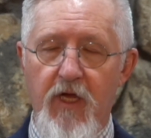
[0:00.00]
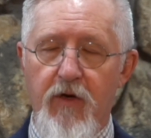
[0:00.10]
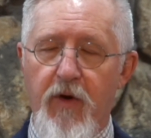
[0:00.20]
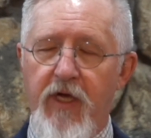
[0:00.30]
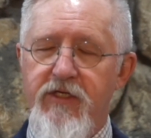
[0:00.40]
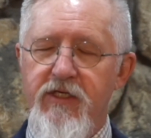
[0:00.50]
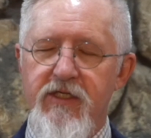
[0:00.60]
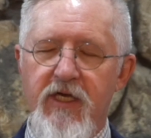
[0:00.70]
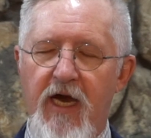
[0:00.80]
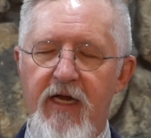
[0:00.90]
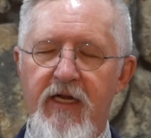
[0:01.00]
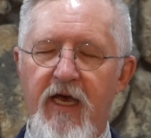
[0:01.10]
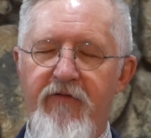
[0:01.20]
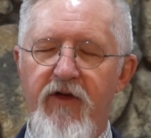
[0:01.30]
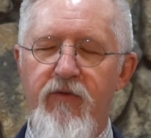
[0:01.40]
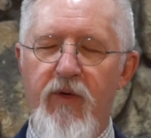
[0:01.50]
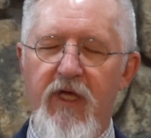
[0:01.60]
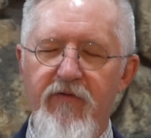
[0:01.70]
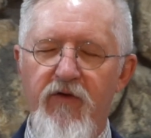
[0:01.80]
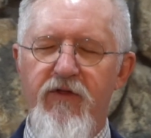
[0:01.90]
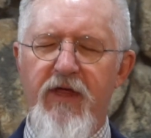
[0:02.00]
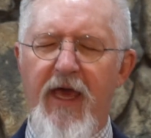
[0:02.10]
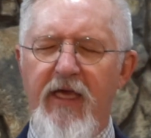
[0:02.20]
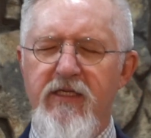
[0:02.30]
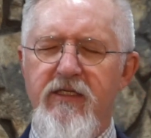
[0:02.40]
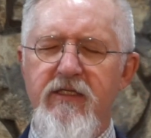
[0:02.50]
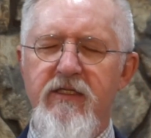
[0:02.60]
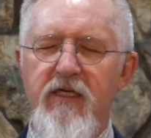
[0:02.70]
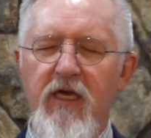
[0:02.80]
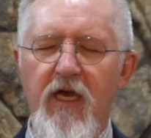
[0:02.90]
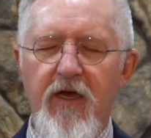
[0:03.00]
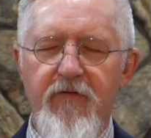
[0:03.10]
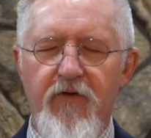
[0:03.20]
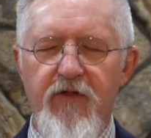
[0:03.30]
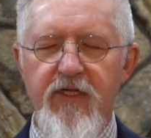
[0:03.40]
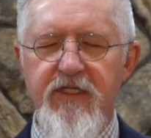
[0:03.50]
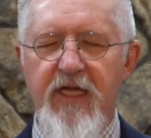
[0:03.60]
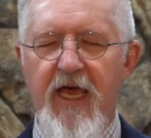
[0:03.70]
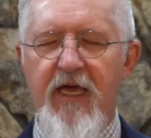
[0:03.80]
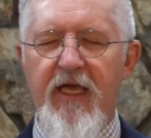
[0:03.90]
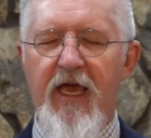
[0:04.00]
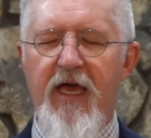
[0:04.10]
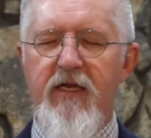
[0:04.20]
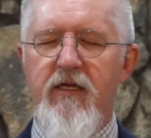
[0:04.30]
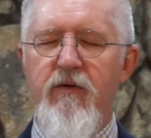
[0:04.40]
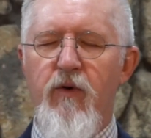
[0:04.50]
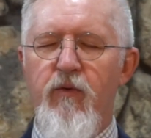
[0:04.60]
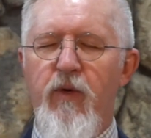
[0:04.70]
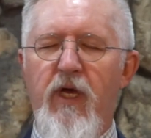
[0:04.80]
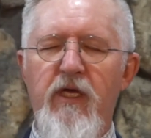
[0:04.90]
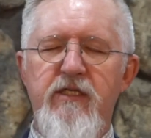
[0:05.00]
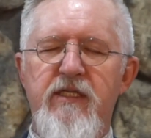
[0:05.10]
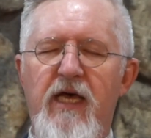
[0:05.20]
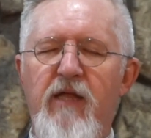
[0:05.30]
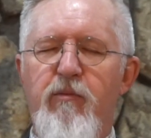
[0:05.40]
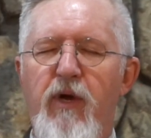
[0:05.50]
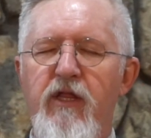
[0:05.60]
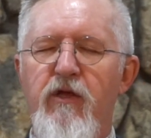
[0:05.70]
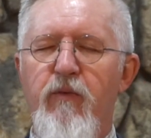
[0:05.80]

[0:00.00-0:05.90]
Gracious God in heaven, we give you thanks for this day again when we celebrate the